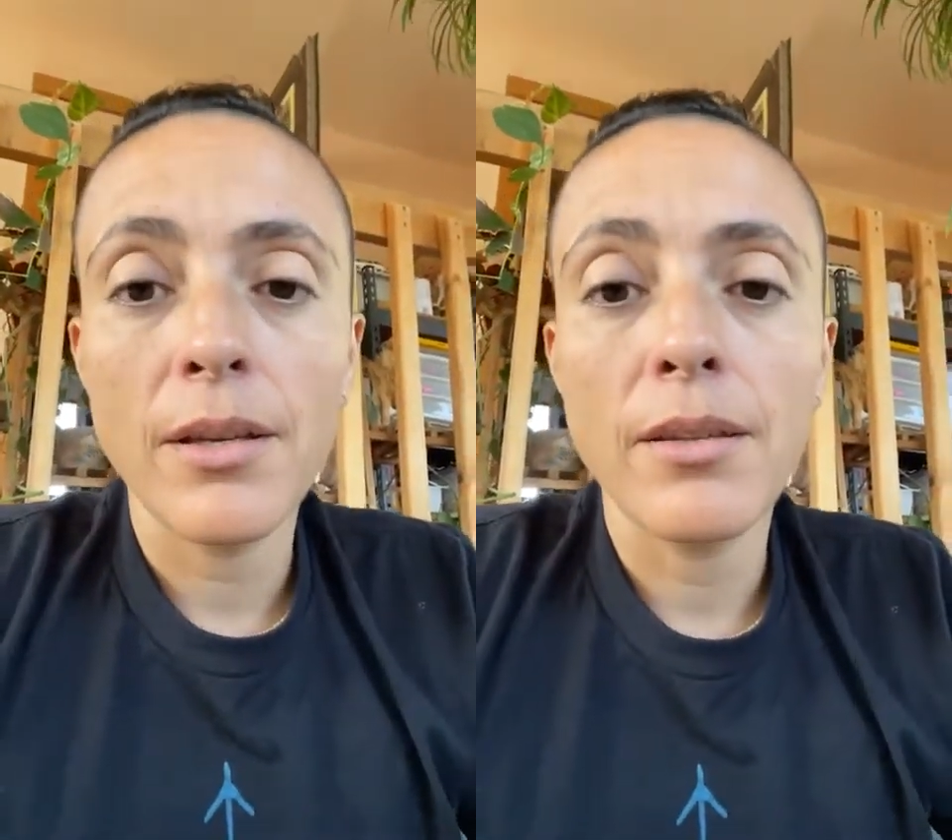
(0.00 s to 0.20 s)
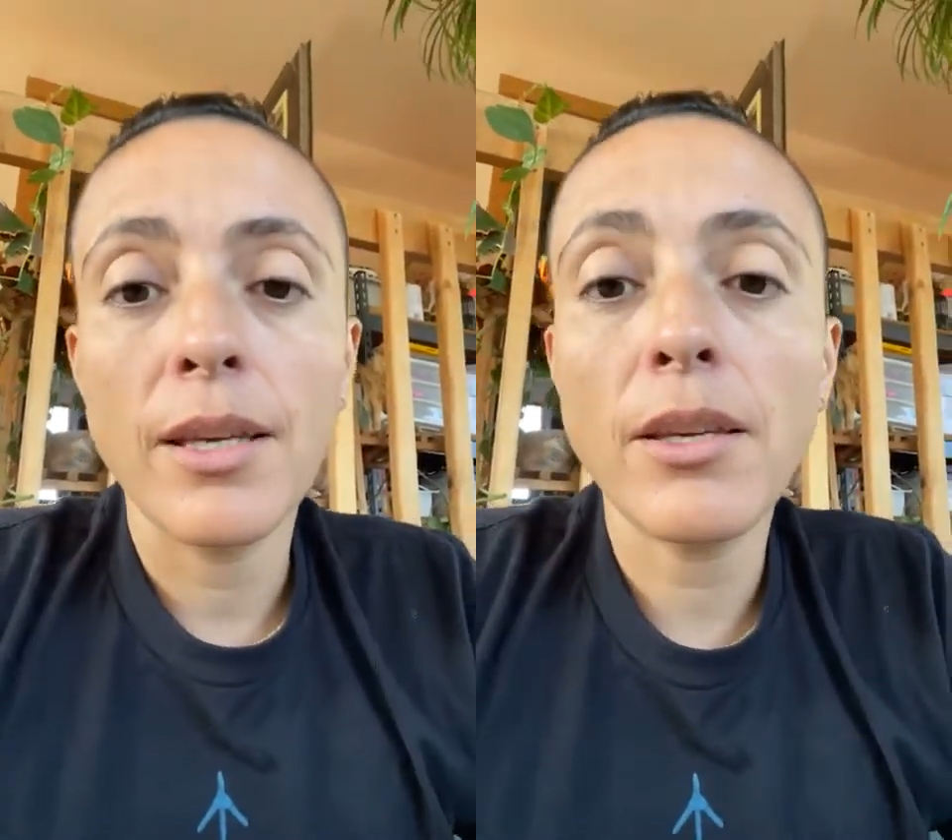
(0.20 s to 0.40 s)

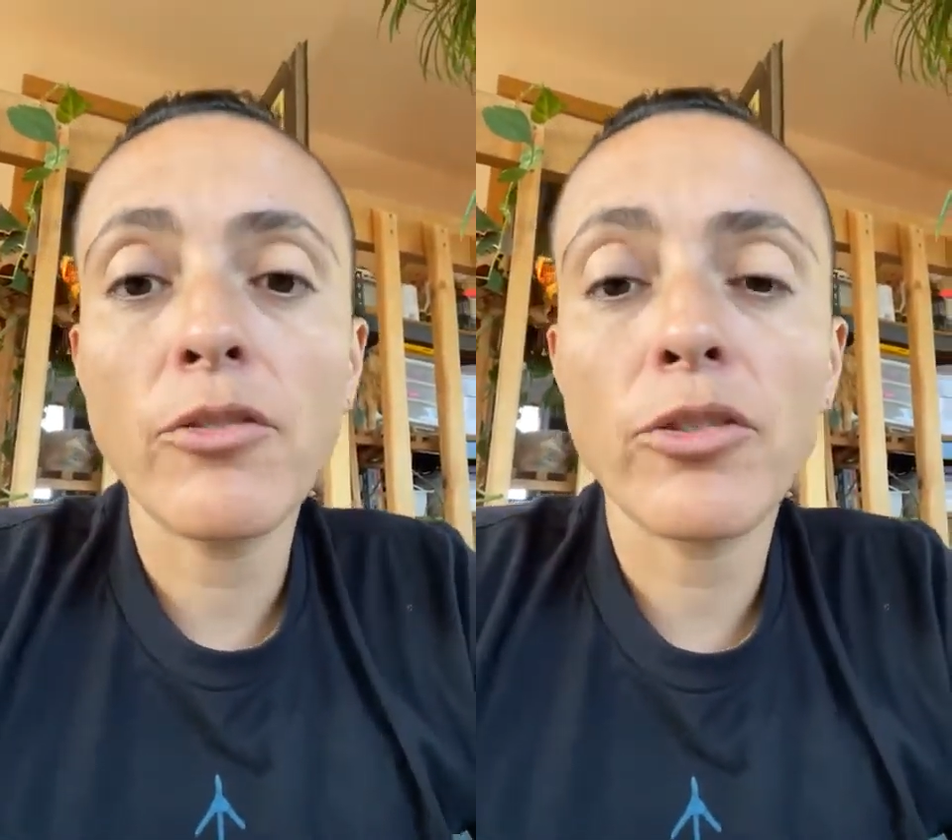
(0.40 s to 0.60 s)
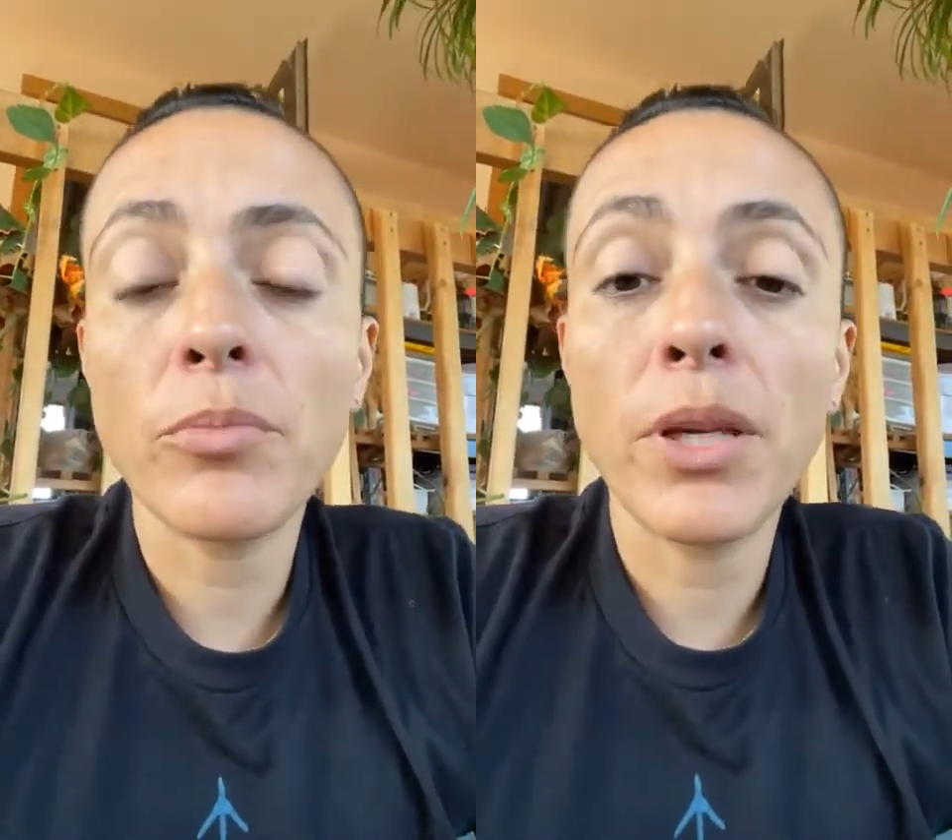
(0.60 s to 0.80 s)
Thank you
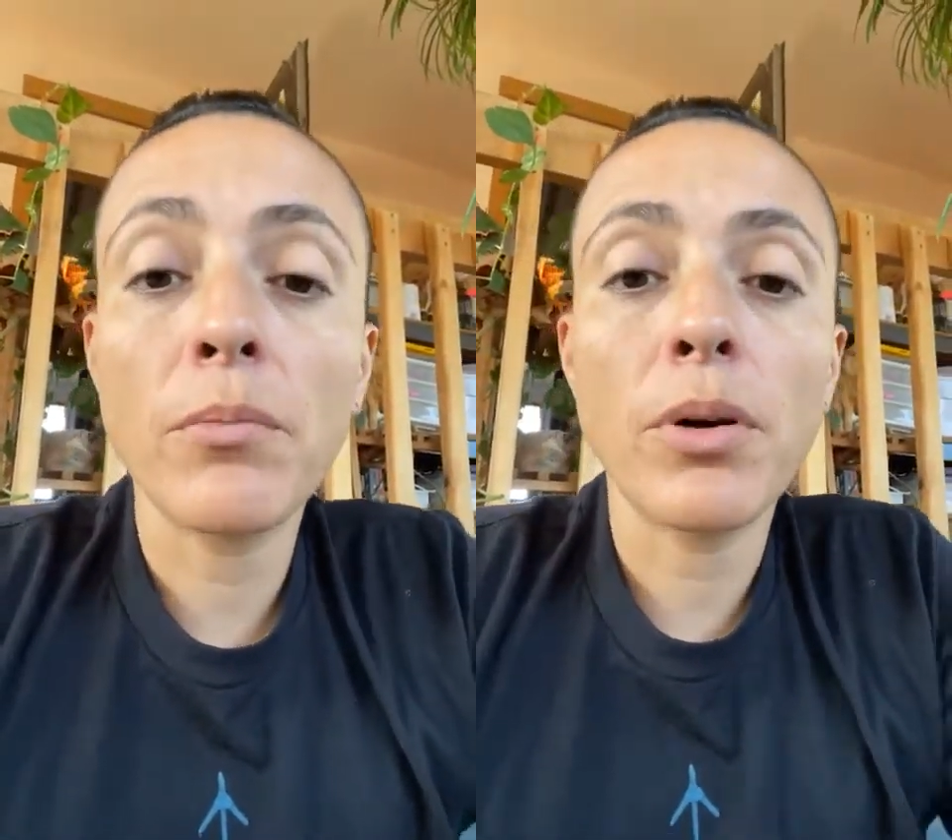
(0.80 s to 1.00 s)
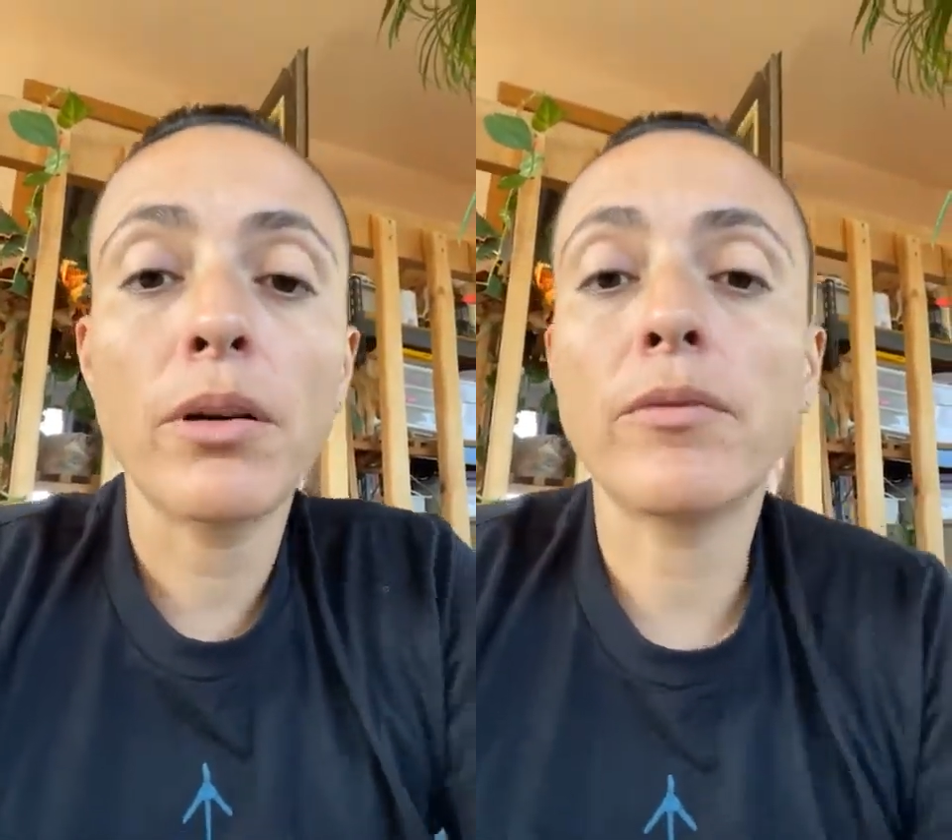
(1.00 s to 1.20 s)
for being
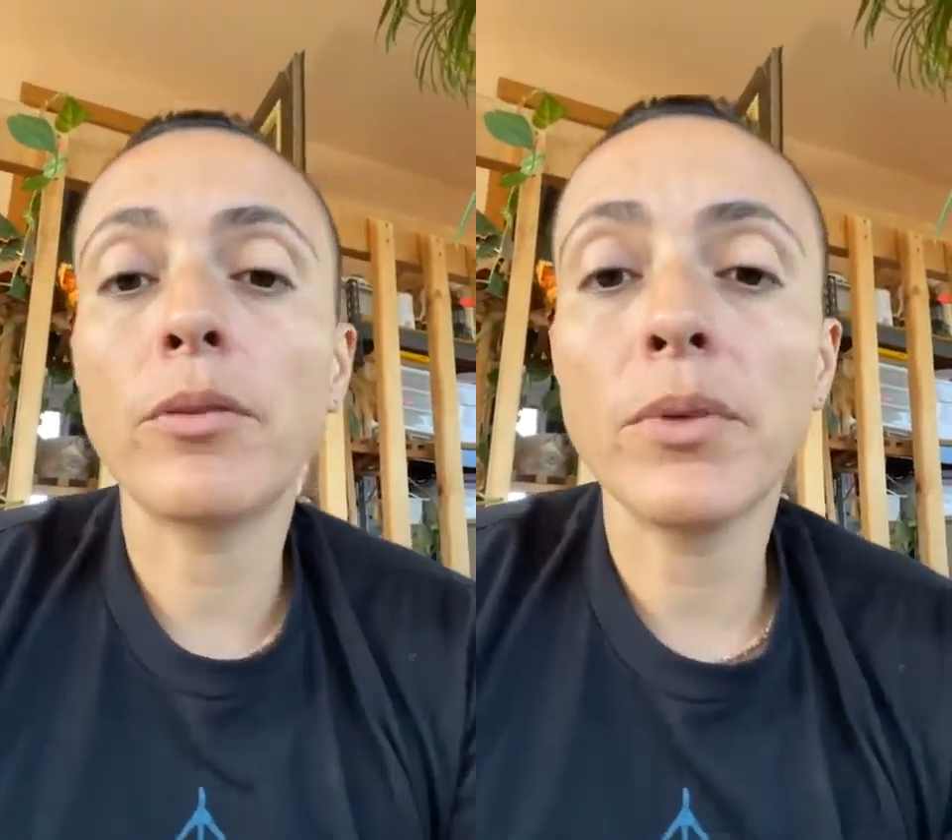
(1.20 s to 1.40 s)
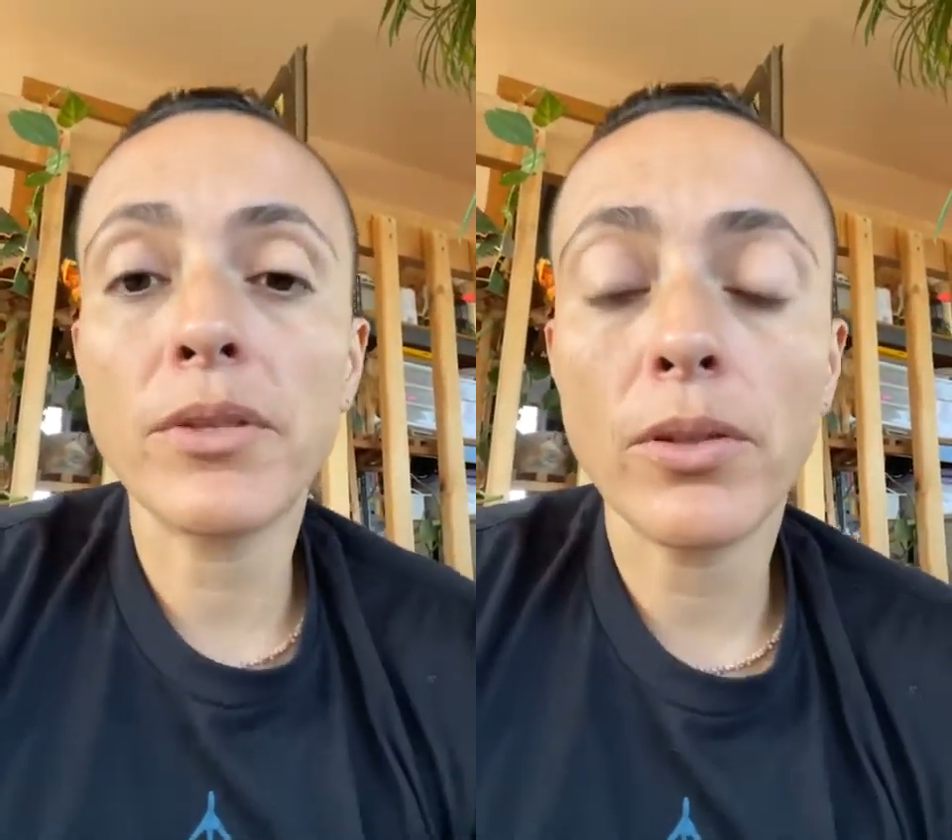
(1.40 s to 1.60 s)
part of our
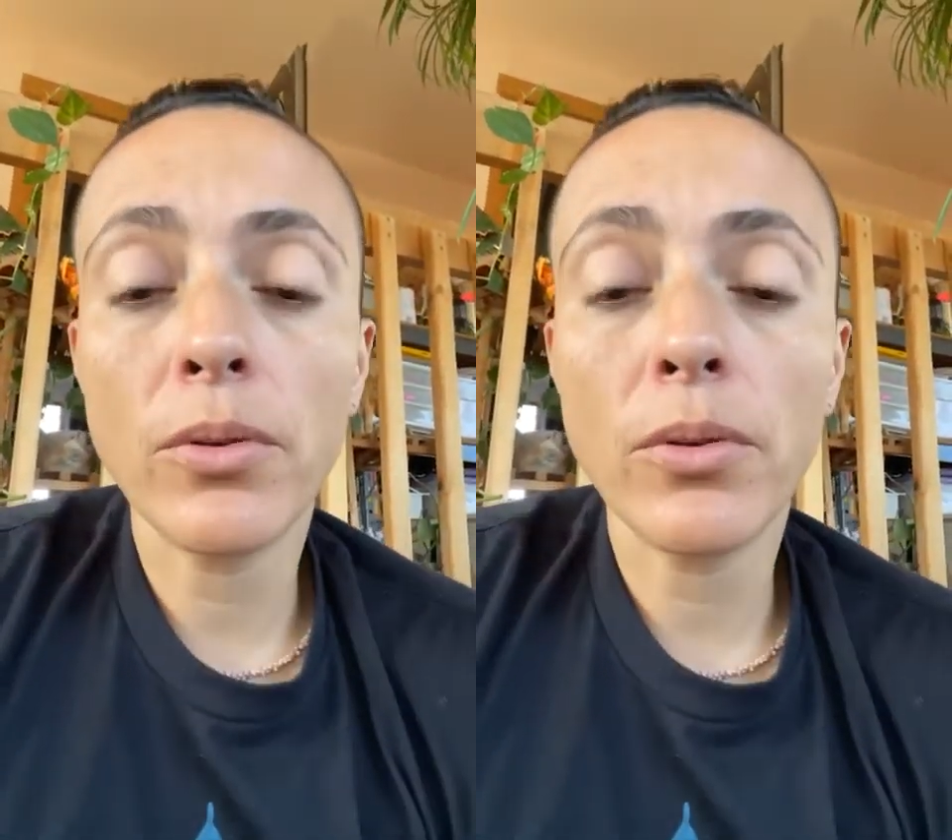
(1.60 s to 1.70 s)
Mystic